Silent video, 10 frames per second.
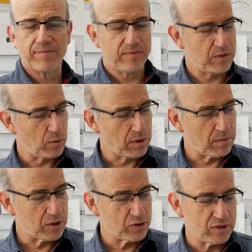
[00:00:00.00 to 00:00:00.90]
So what I'm
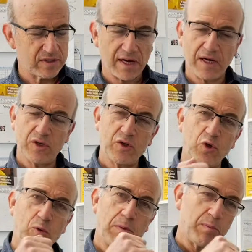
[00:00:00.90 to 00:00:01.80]
going to do is take a
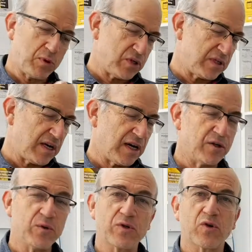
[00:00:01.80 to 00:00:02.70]
tube and push it down
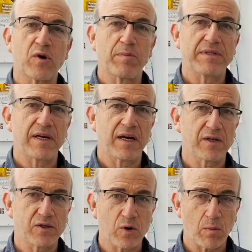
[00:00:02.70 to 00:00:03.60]
into his crop and take a
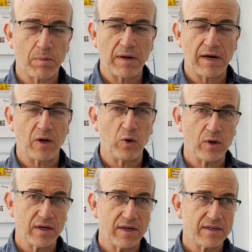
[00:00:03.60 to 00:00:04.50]
sample out and
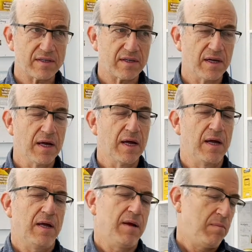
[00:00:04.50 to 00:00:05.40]
look at it.
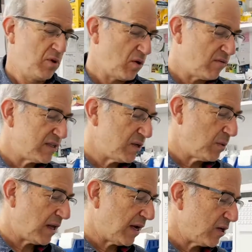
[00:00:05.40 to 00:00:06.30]
But obviously when
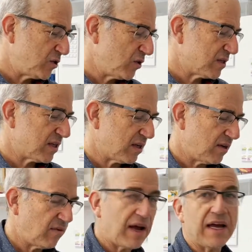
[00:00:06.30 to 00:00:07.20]
they get to this kind
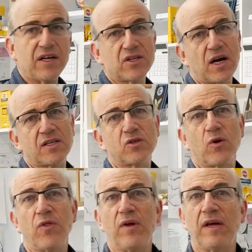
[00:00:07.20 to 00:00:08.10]
of age, I
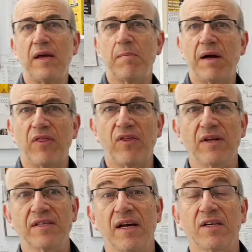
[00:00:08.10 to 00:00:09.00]
start thinking about
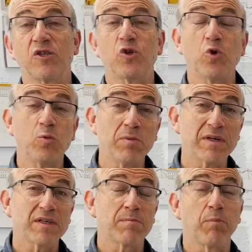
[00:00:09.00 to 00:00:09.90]
things like
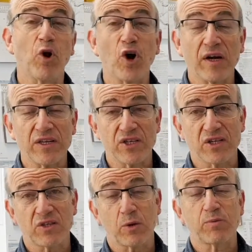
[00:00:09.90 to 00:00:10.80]
tumors,
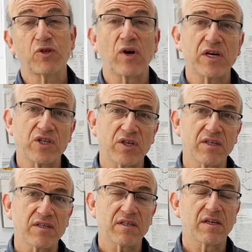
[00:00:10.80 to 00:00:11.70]
blockages,
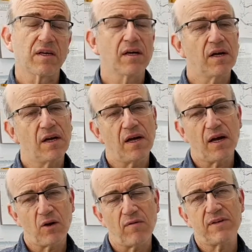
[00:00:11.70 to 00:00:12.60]
obstructions,
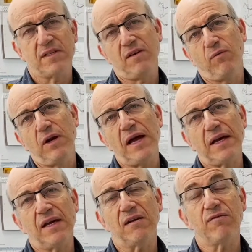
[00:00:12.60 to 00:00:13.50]
and obviously if we're
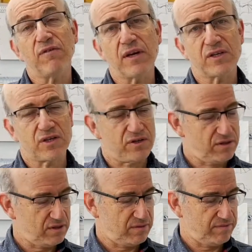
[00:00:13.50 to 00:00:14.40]
lucky,
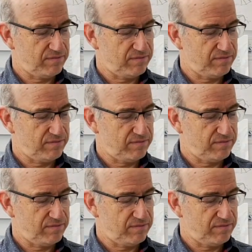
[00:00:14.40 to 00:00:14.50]
infections.